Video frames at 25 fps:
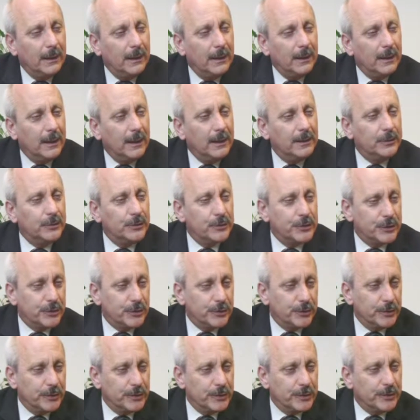Under
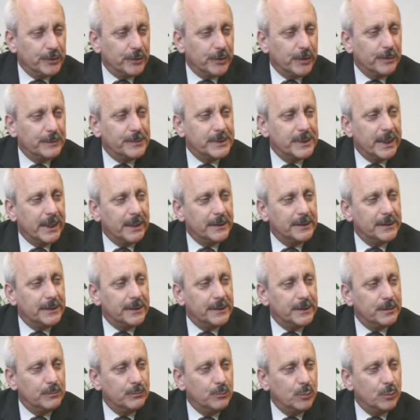certain circumstances,